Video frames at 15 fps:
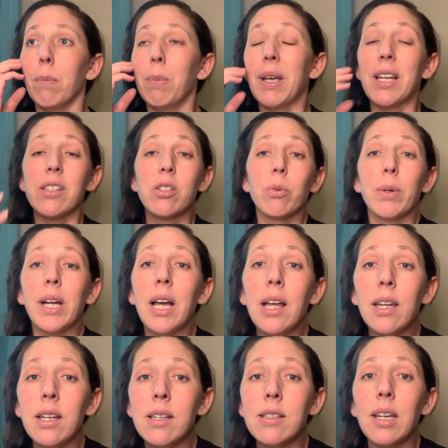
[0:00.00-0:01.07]
Because the
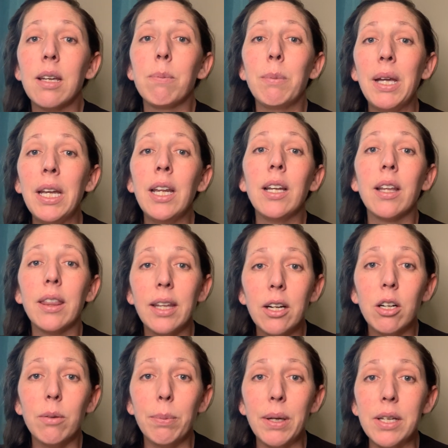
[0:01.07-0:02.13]
reality is, like, meeting a
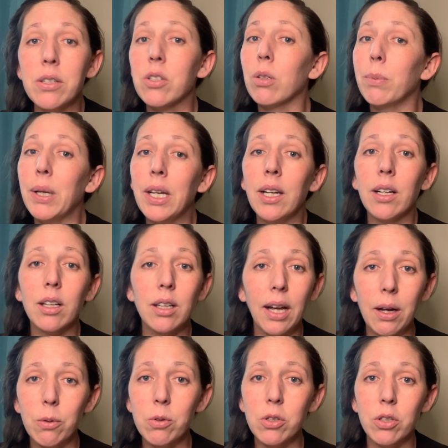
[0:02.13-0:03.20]
therapist or meeting a
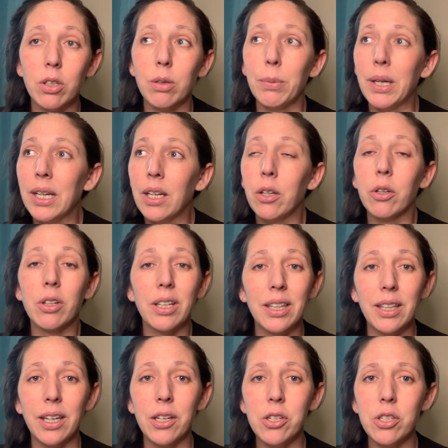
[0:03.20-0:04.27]
counselor, meeting your
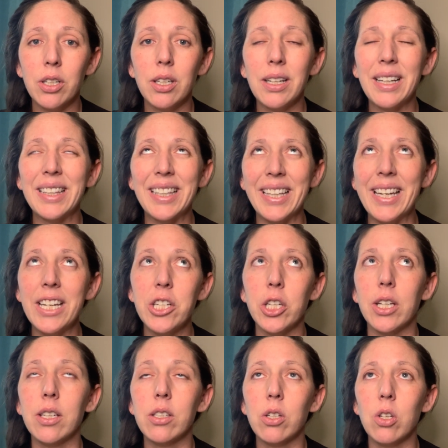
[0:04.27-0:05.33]
clinician,
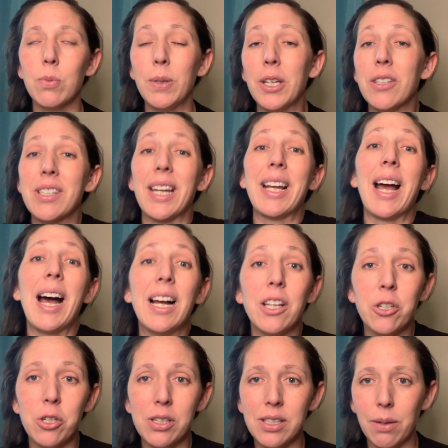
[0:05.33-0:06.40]
a
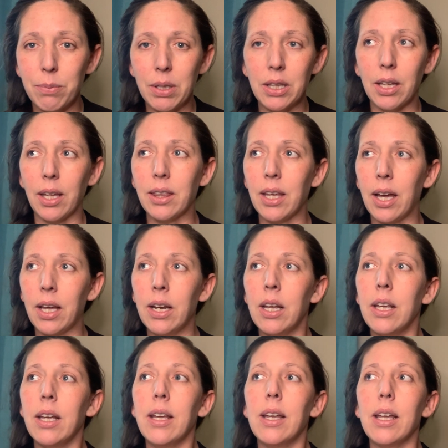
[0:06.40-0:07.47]
psychologist, something like that,
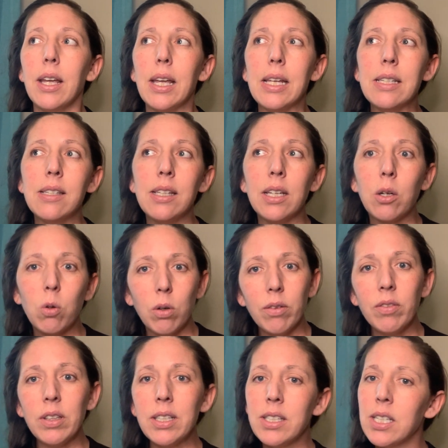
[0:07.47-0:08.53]
is the
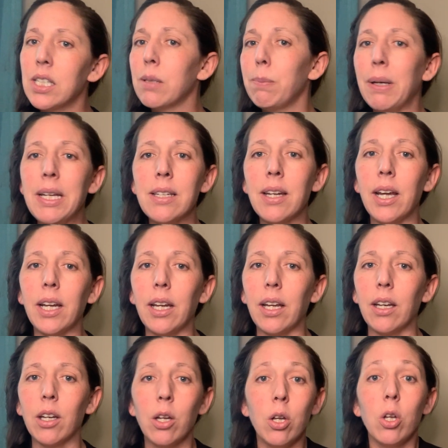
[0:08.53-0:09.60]
equivalent to speed
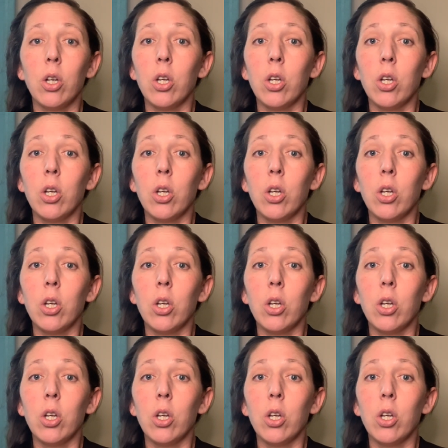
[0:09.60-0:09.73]
dating.